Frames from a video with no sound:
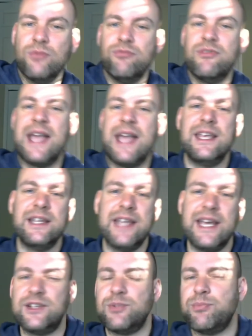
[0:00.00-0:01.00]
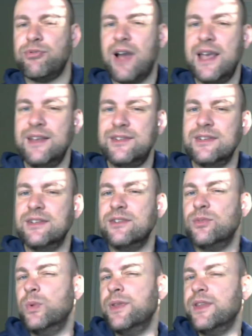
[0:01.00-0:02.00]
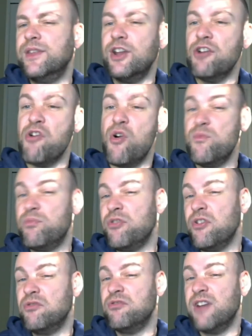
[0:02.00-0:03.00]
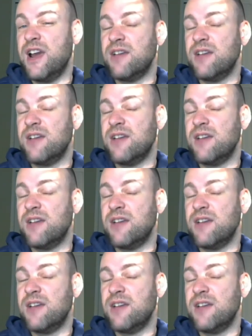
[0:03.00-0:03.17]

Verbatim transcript: regulates prices within their own programs.